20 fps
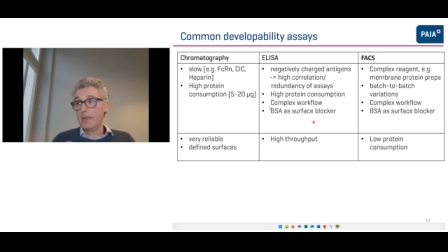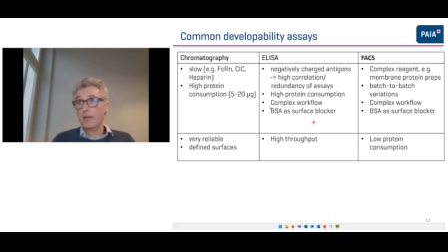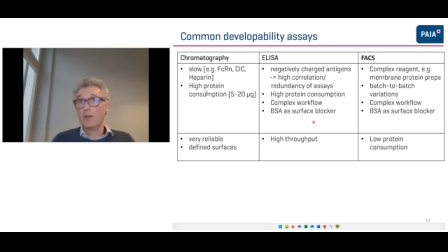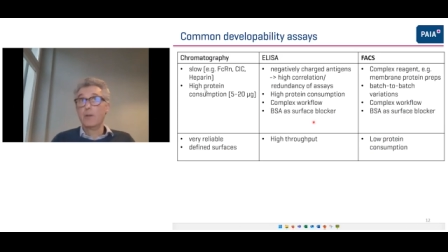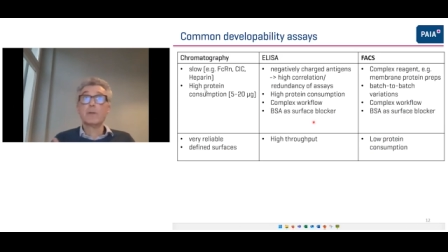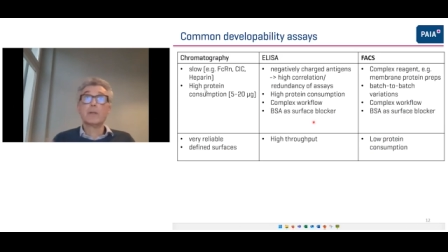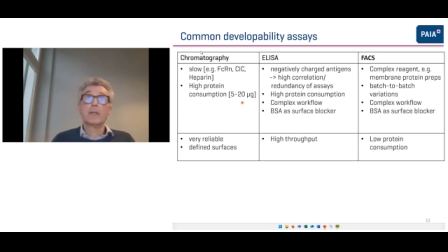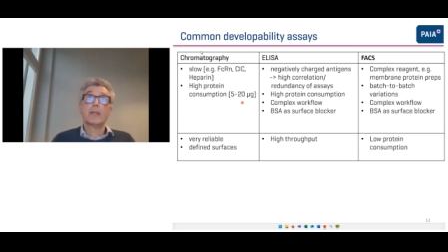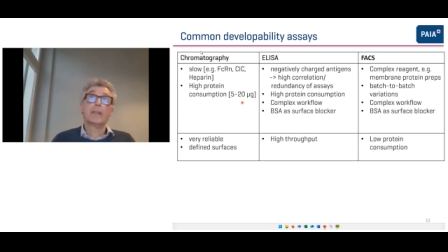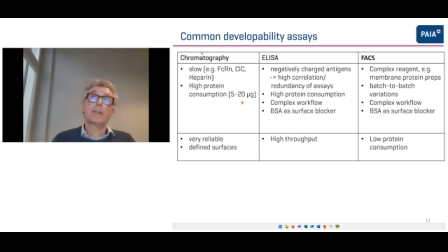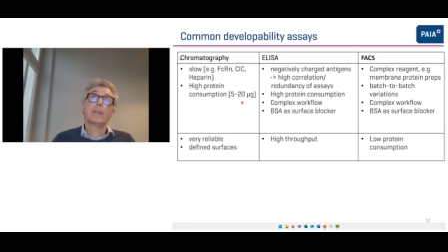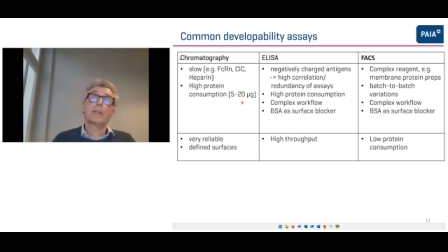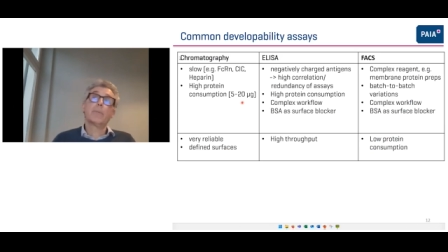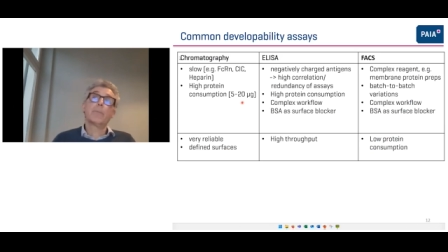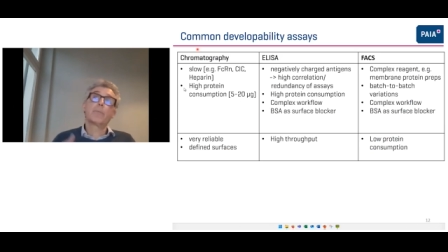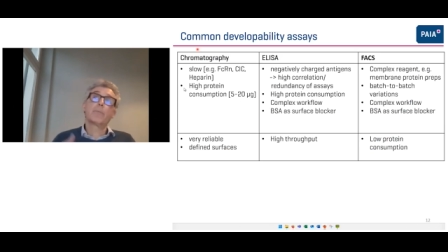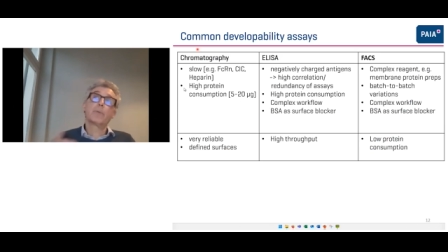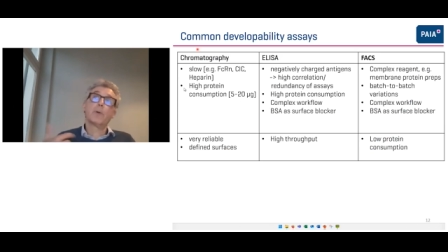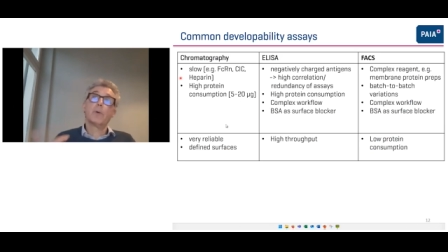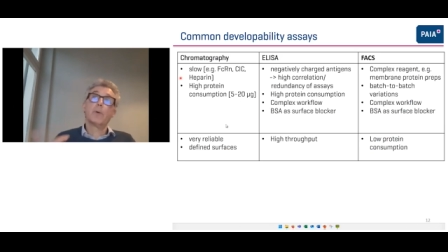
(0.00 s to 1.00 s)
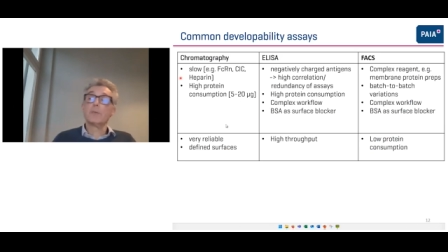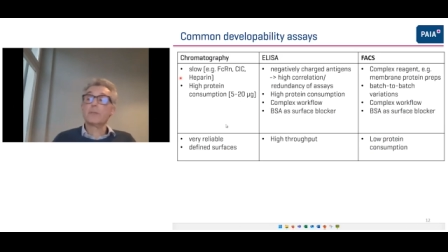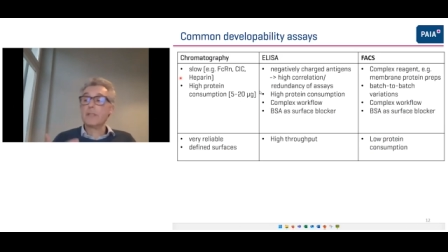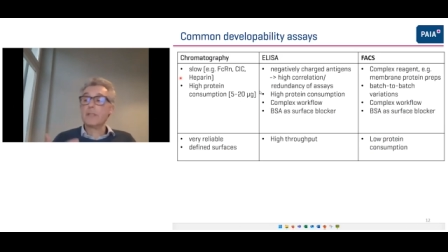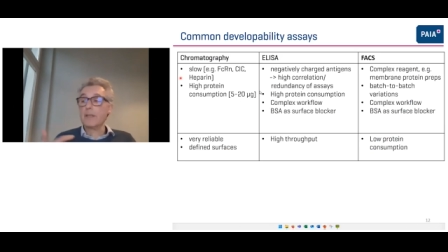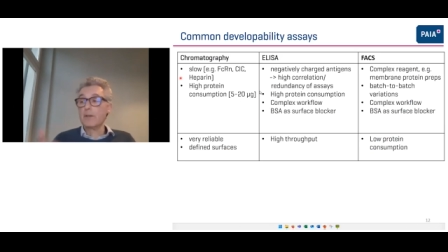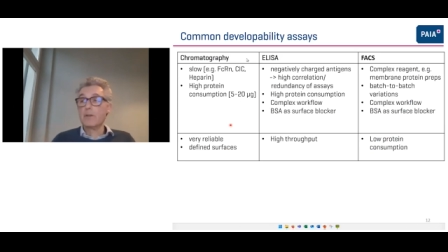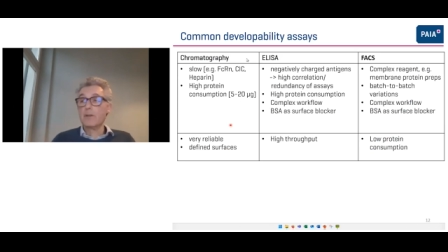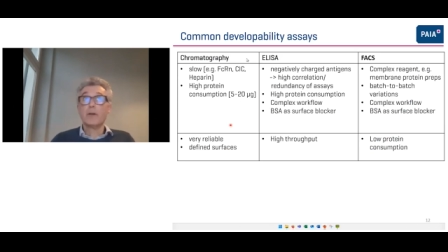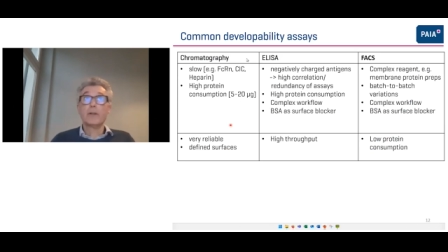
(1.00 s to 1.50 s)
look at the pros
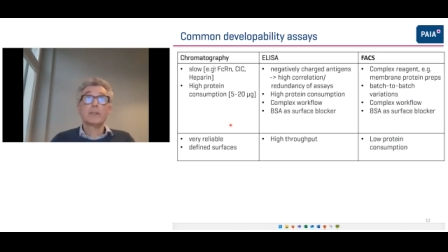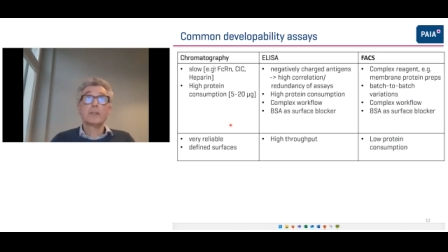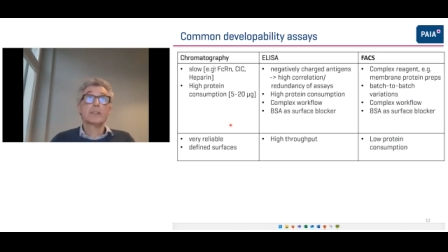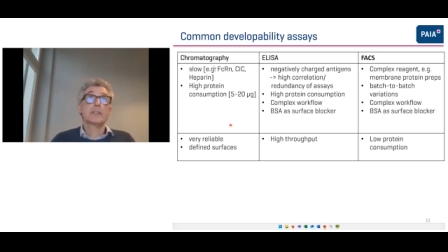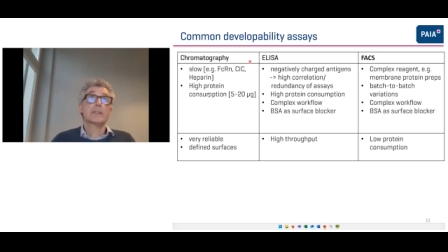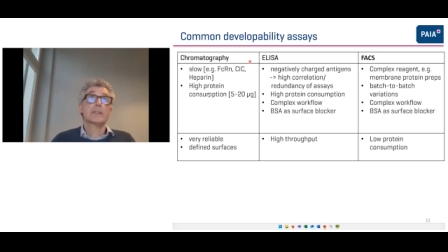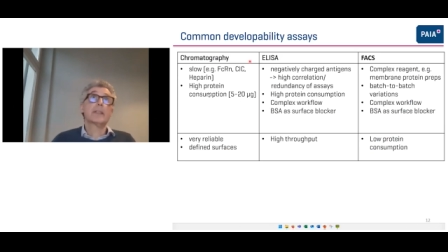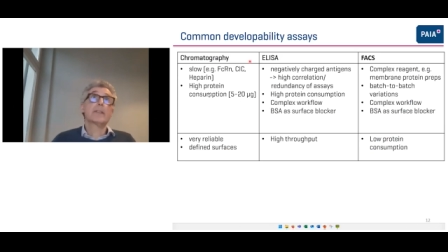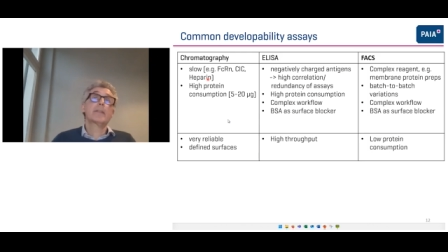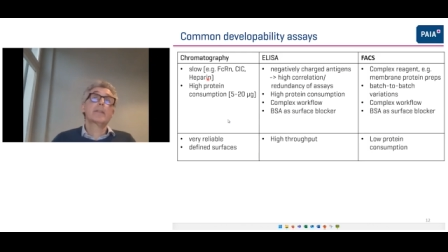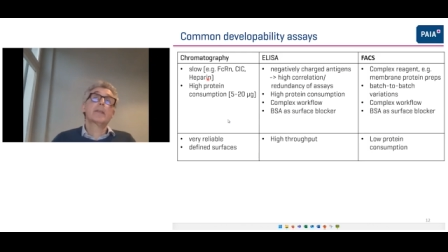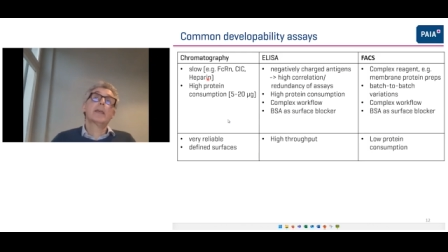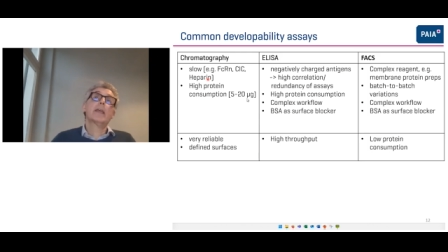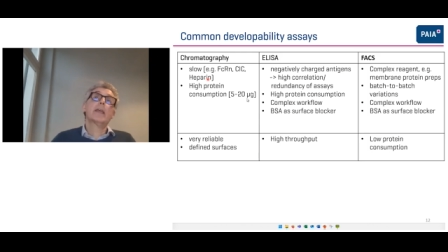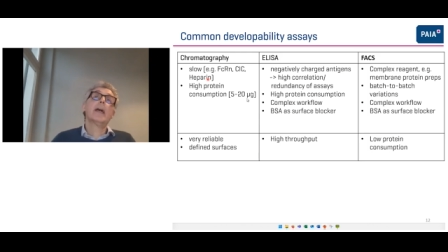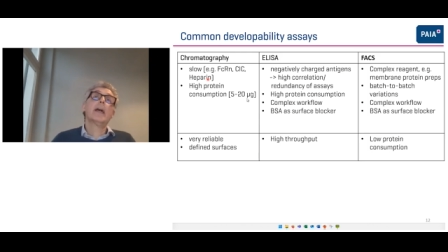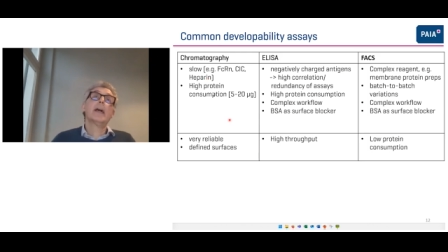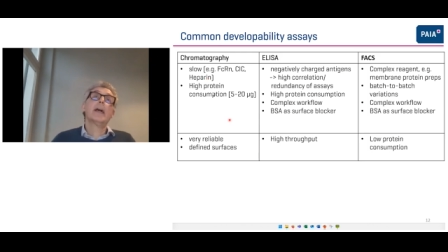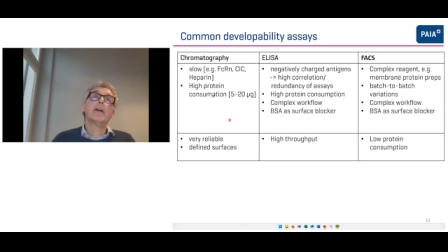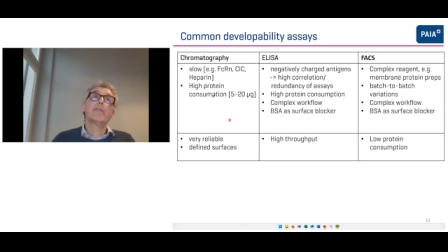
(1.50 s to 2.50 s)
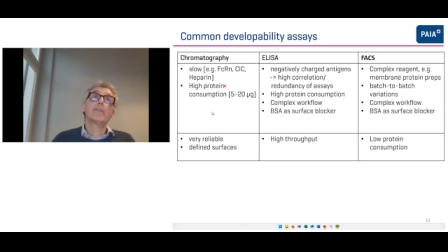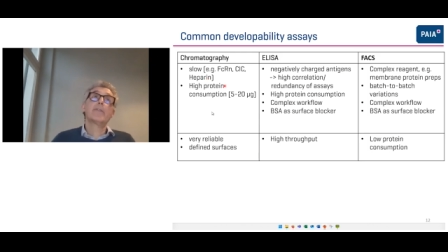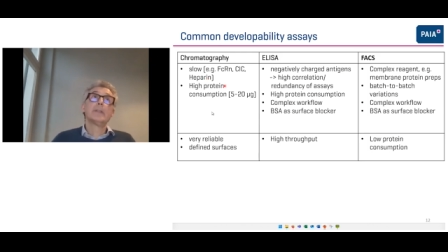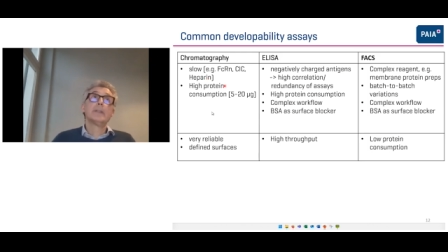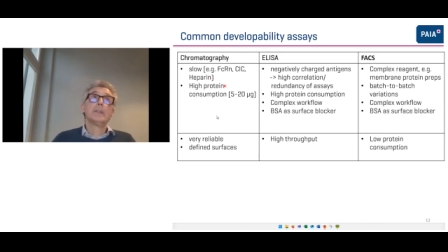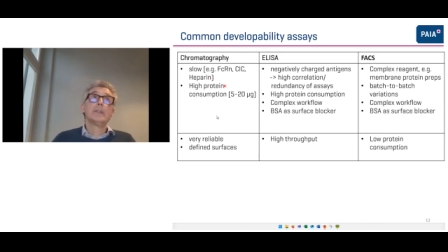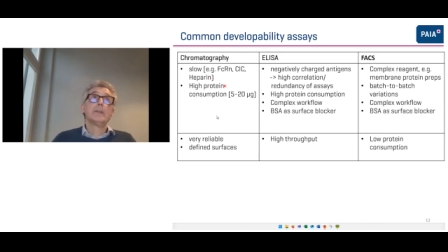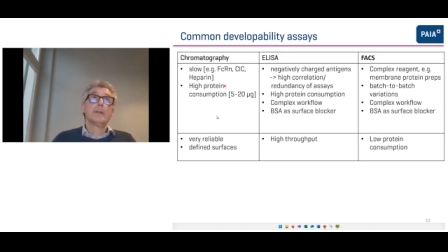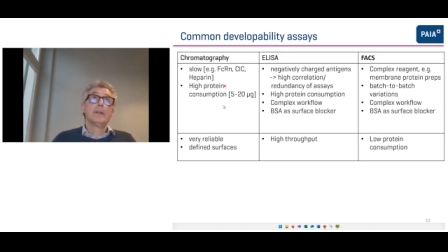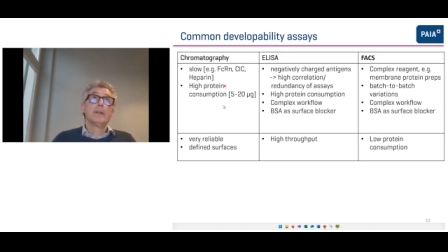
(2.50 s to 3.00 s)
and cons that they have,
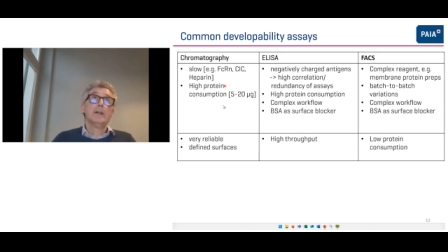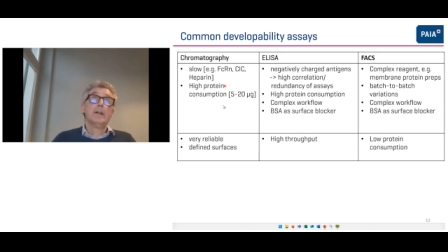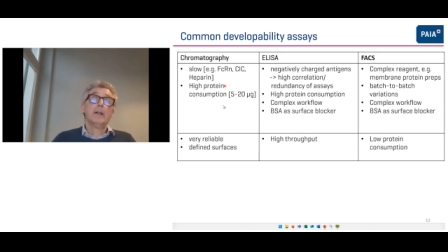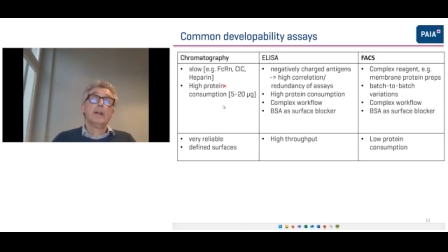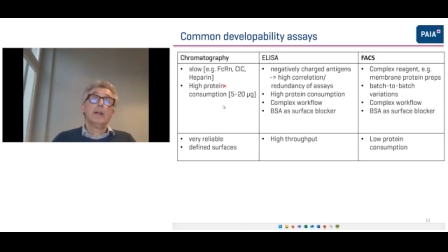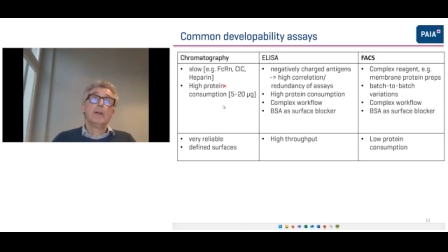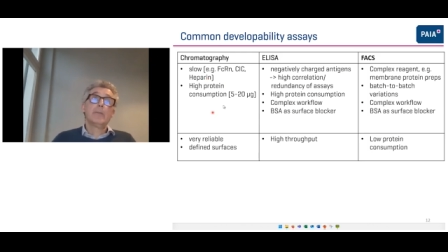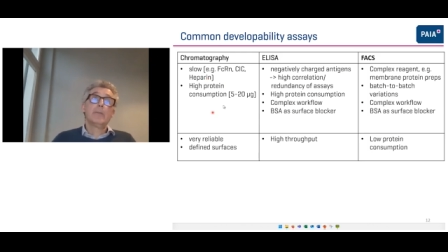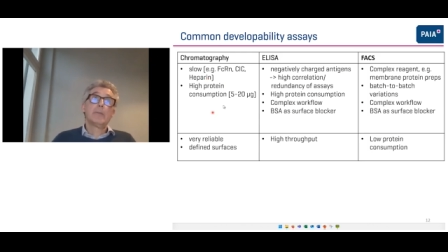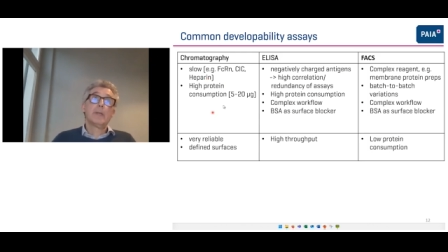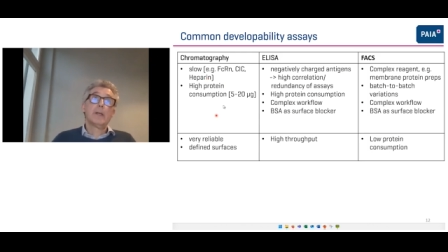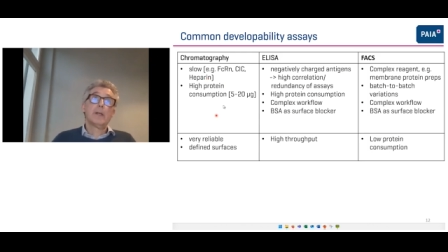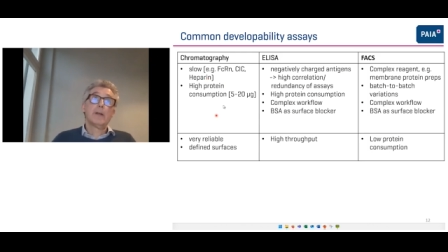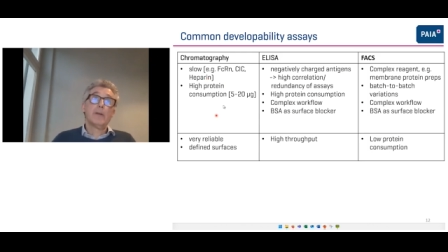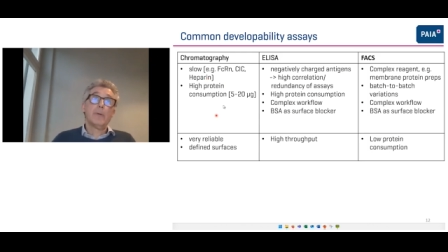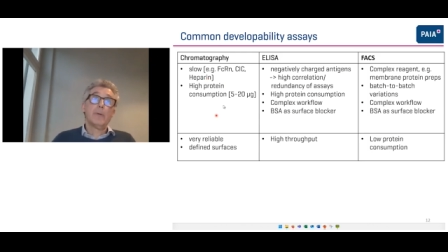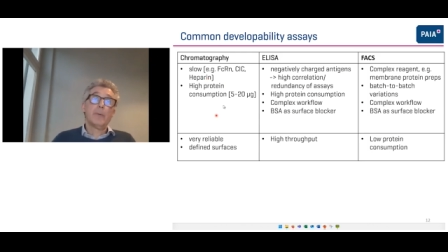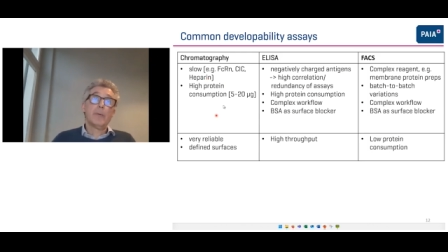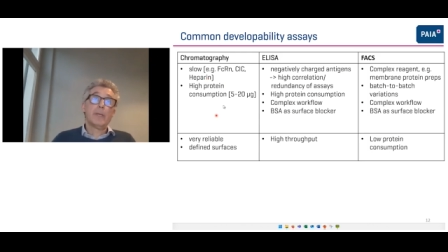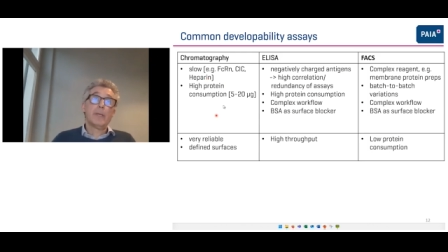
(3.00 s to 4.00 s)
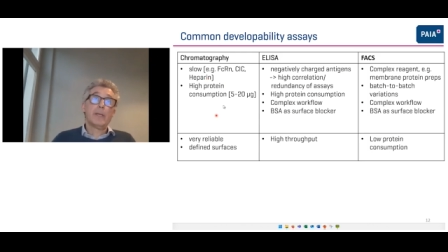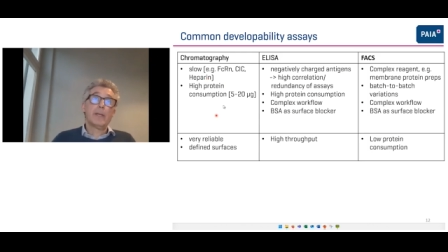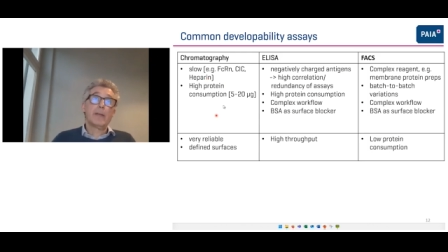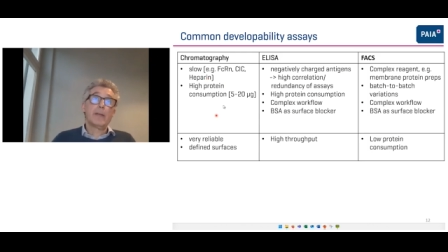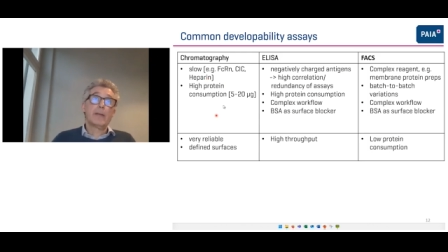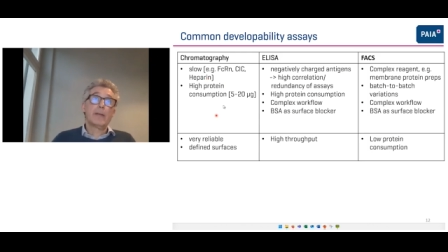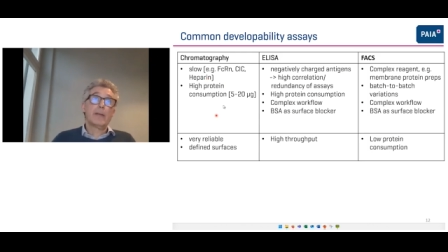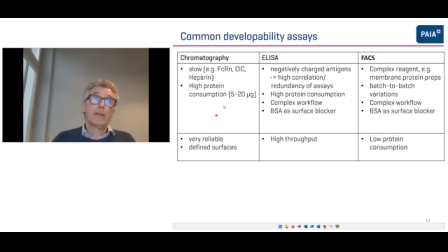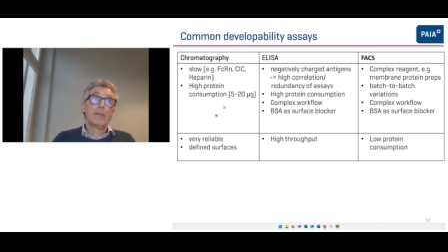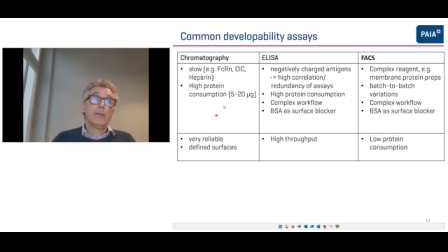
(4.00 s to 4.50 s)
uh, we can